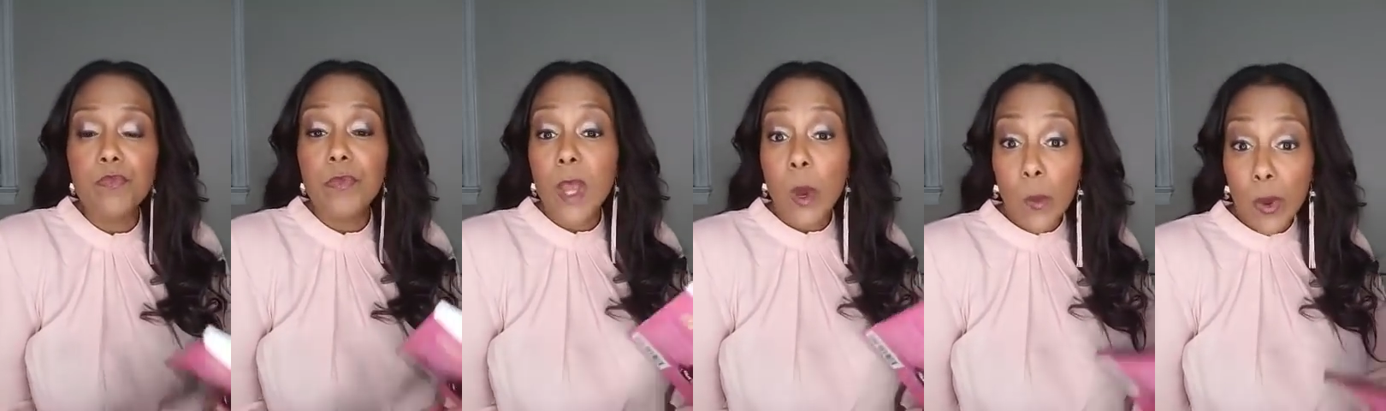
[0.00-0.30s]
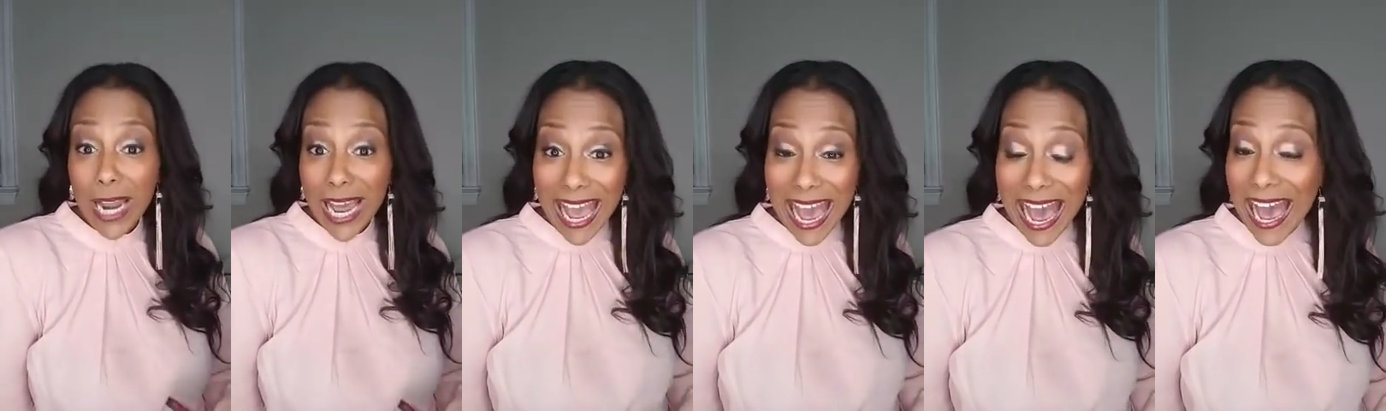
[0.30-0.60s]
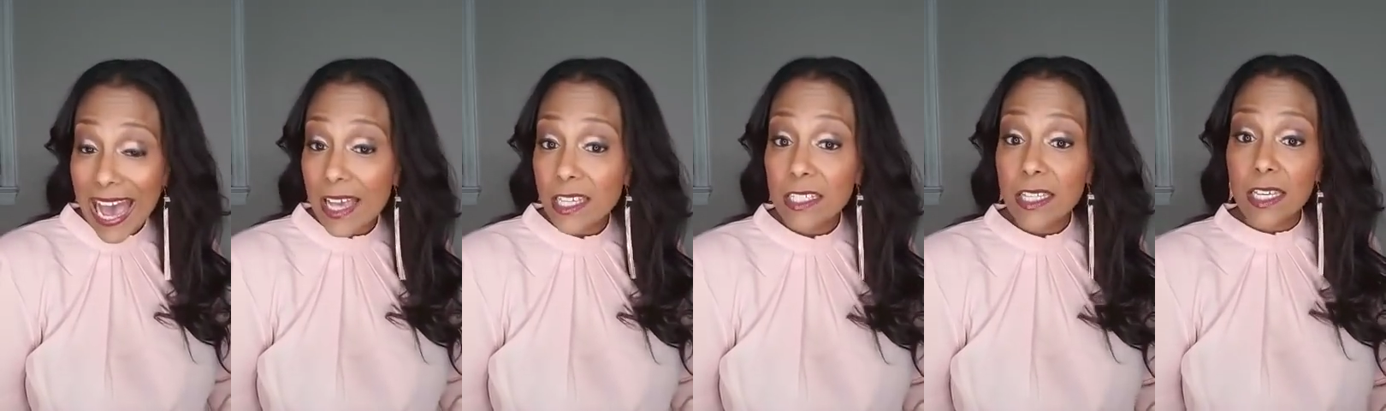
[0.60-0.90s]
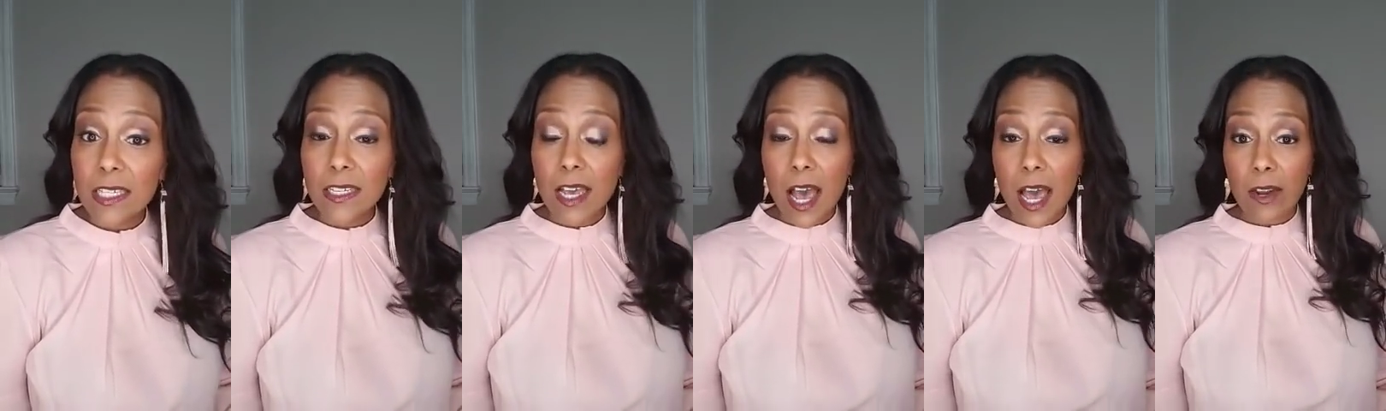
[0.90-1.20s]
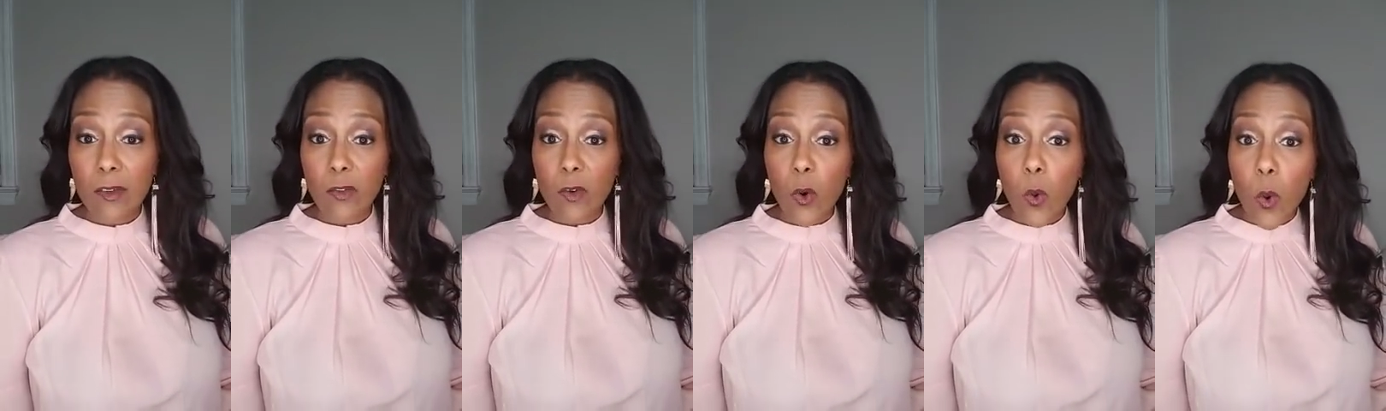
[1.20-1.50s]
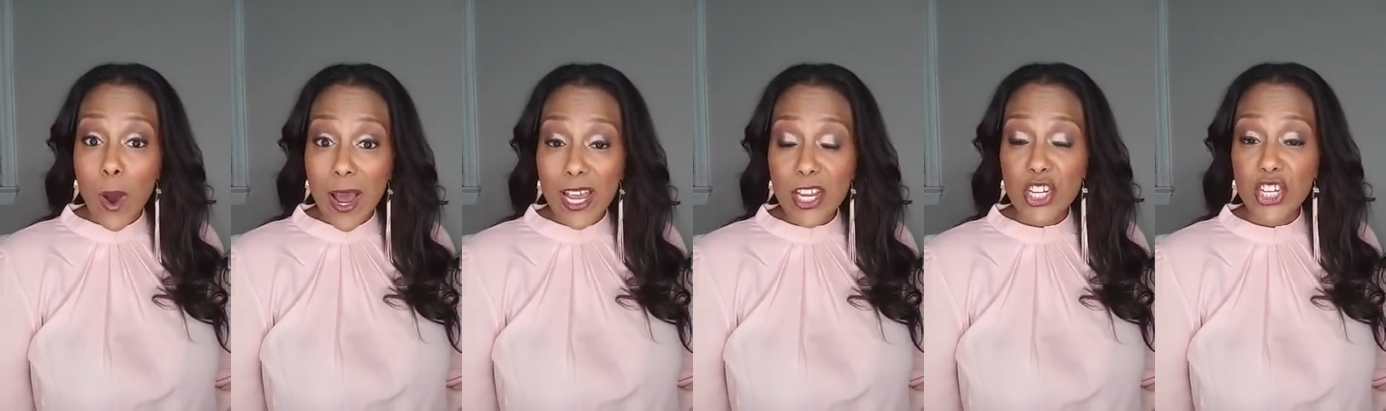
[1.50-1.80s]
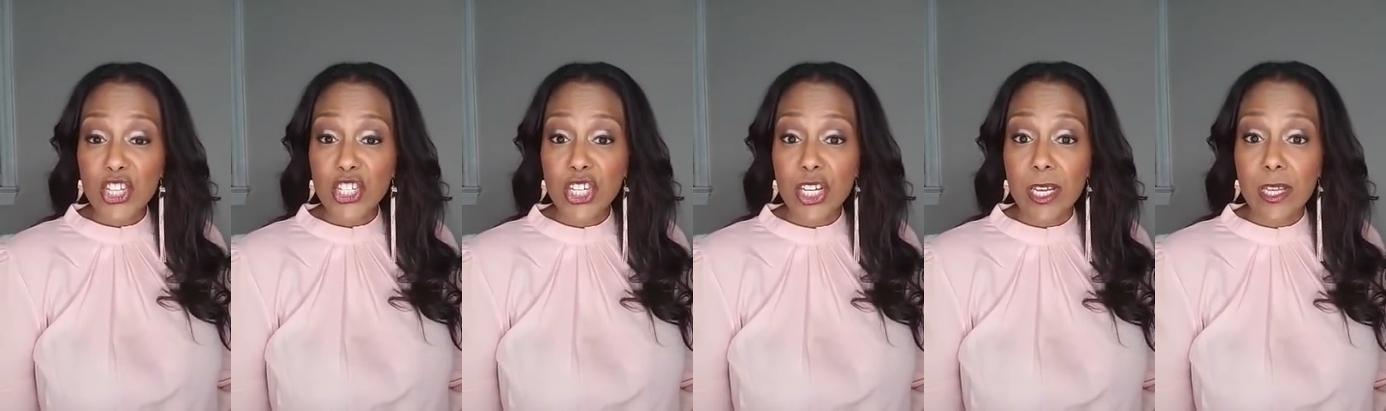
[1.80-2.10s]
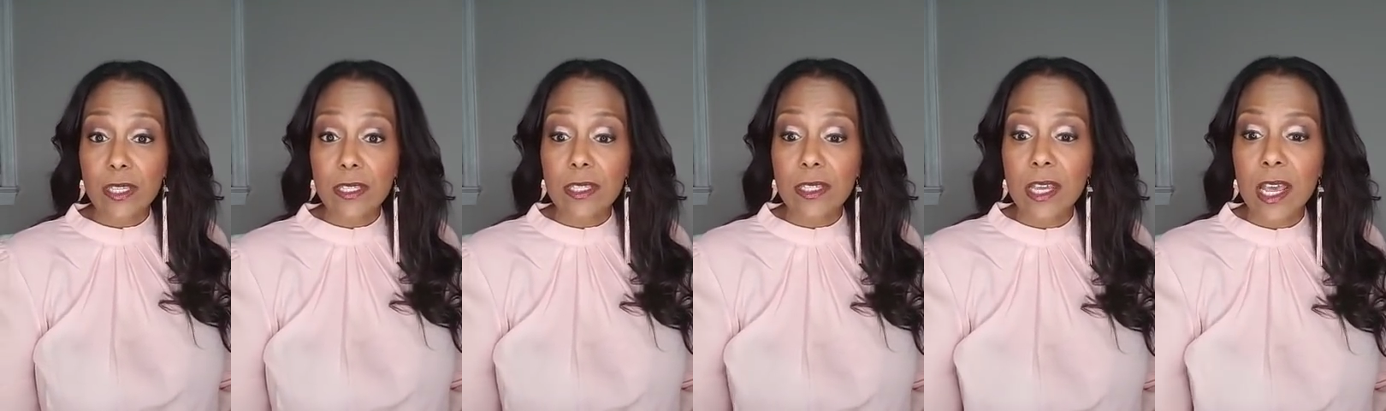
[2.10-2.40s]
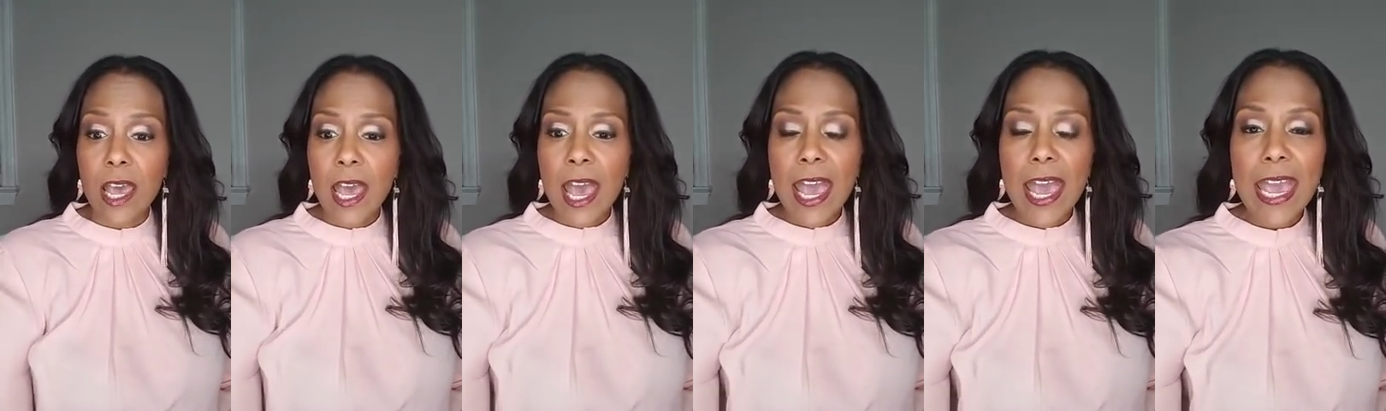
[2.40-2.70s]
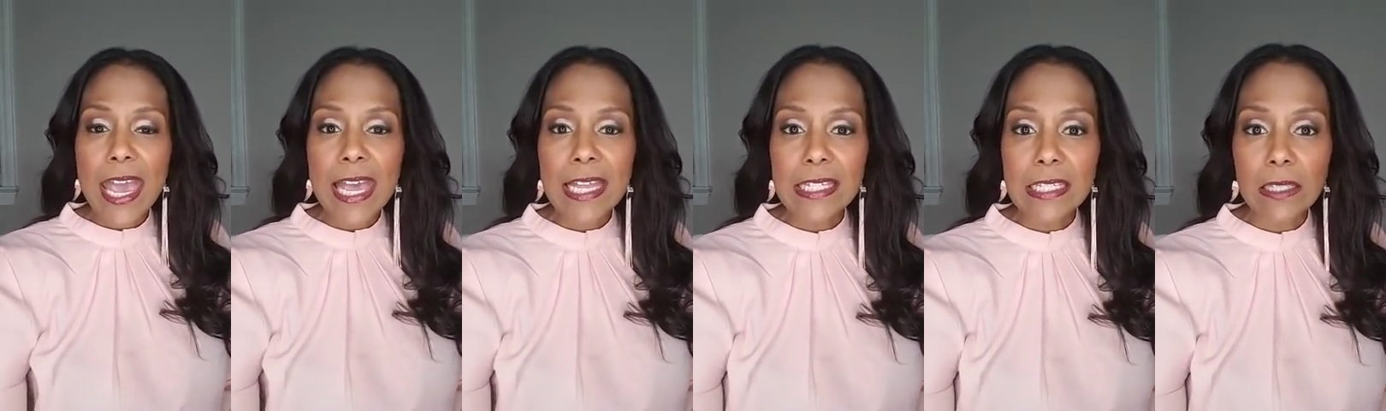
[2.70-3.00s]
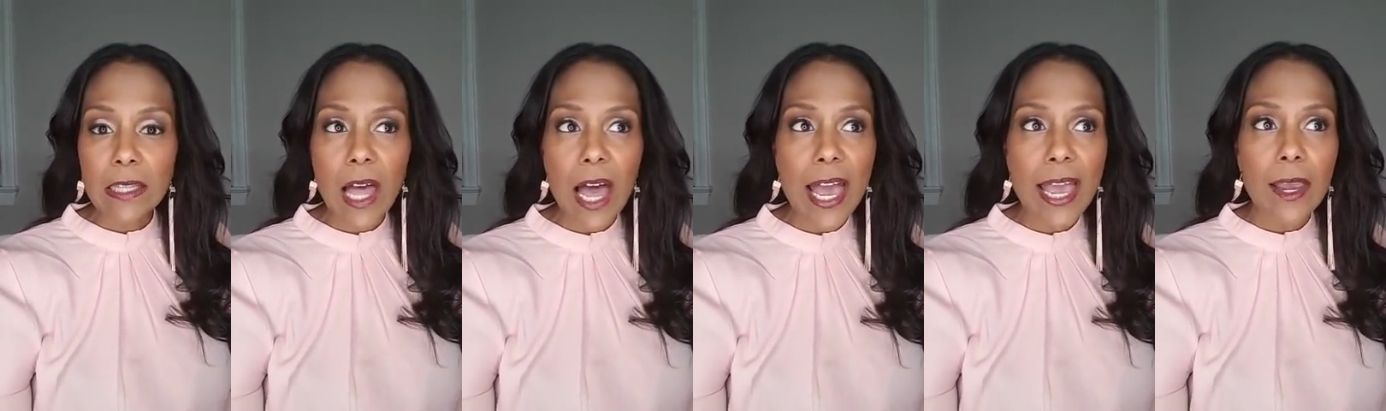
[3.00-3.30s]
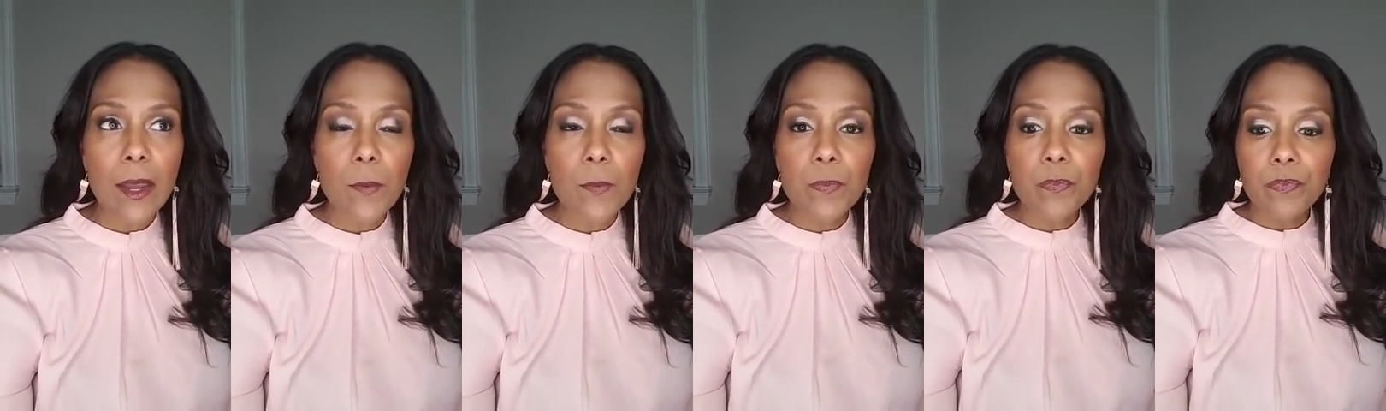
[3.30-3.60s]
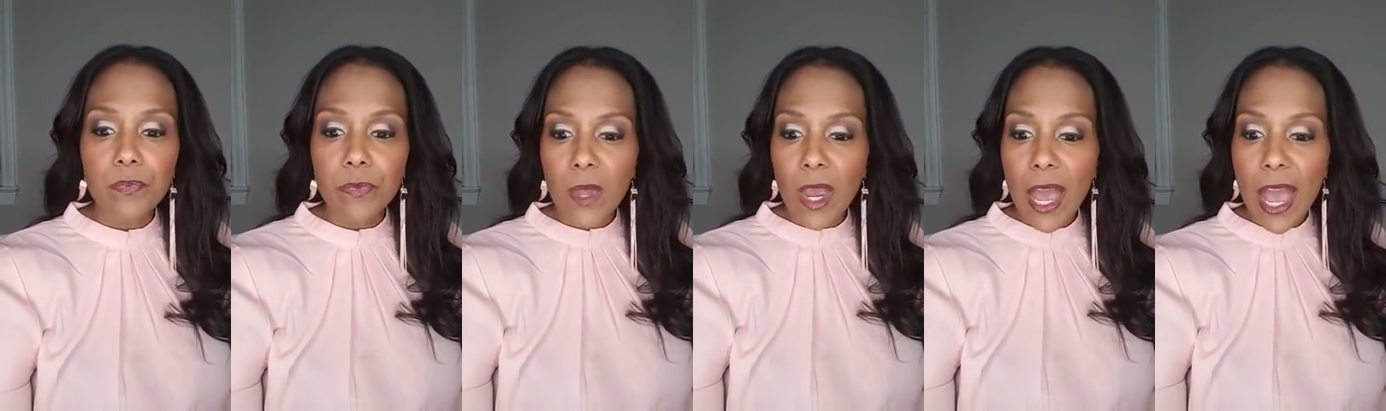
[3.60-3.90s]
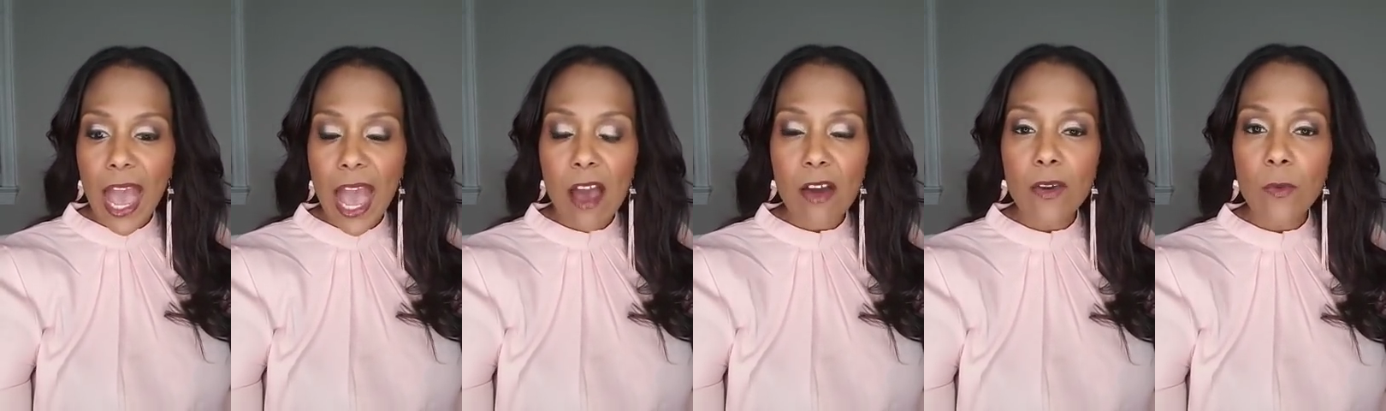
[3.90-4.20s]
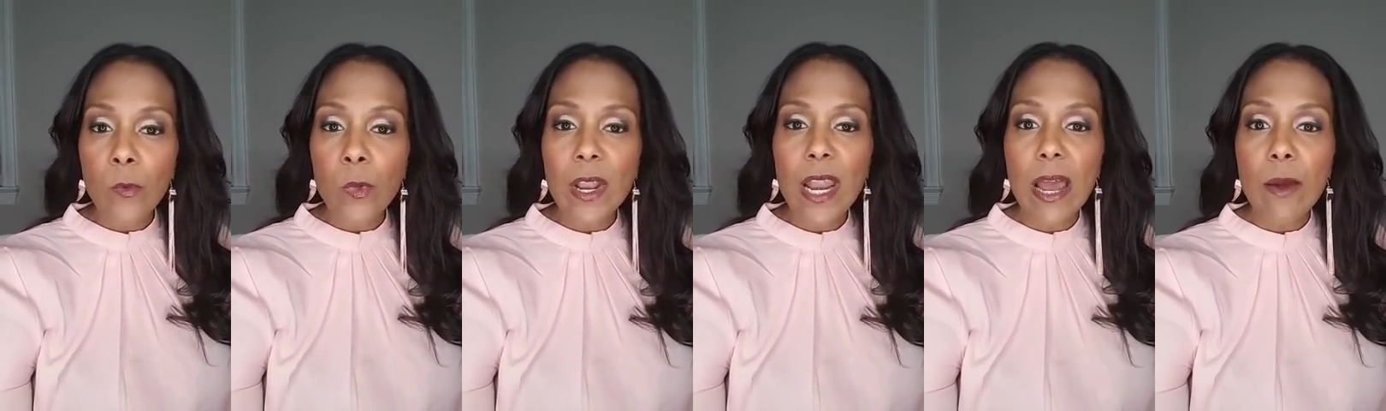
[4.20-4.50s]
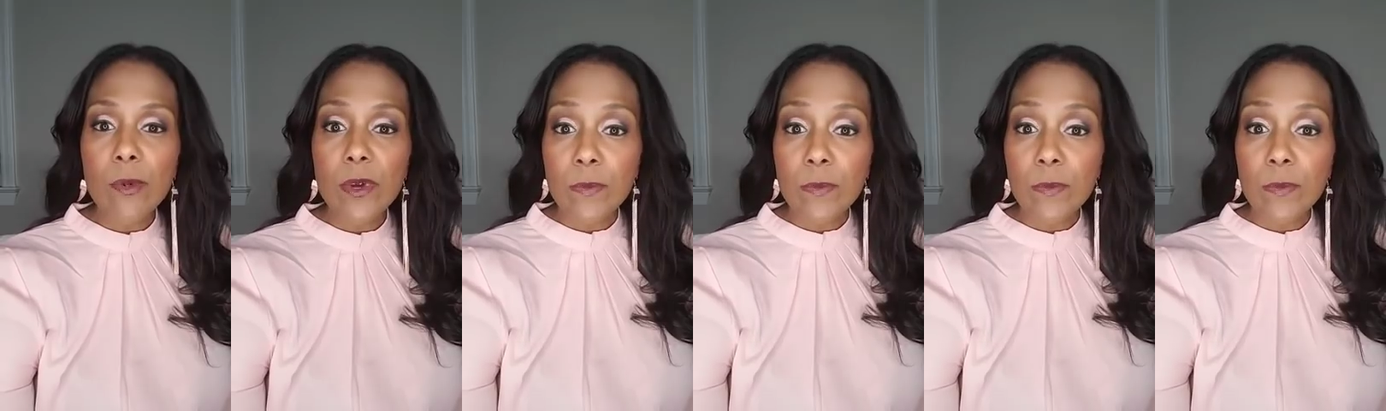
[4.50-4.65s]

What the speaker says: When I ask these kind of questions, it's like when I